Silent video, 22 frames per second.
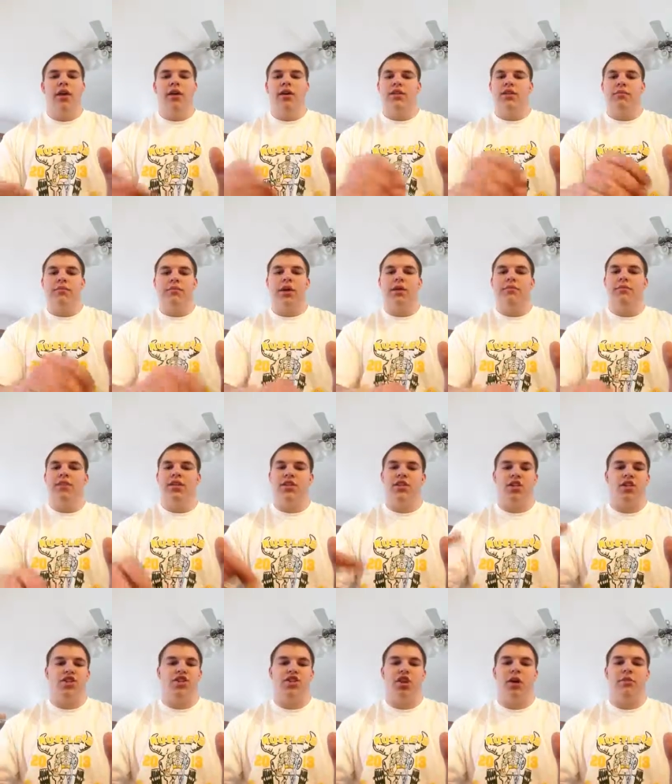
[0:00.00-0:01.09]
Sometimes it
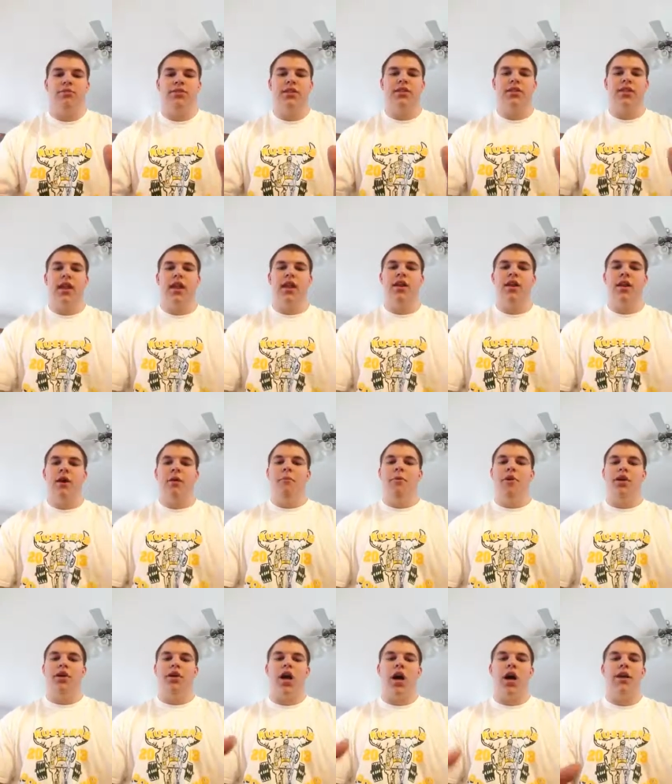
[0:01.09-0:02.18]
just jumps at the end. But
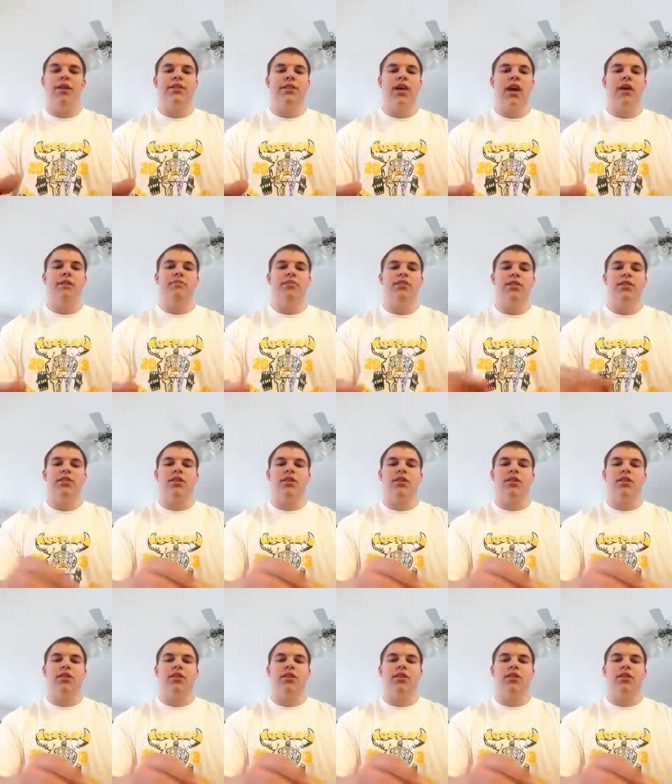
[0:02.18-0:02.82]
a lot of times,